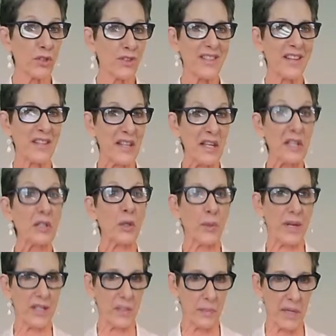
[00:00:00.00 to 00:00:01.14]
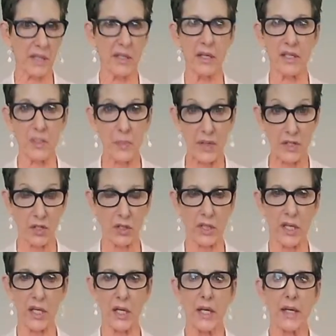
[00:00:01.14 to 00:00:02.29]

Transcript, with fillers: the ego has made especially,